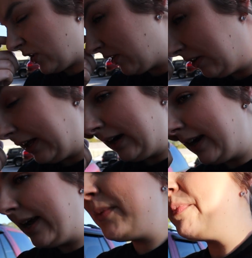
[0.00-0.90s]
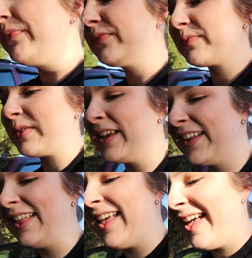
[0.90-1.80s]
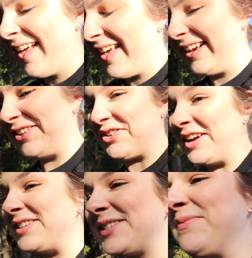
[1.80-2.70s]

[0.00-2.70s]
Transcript: general area. And he tried to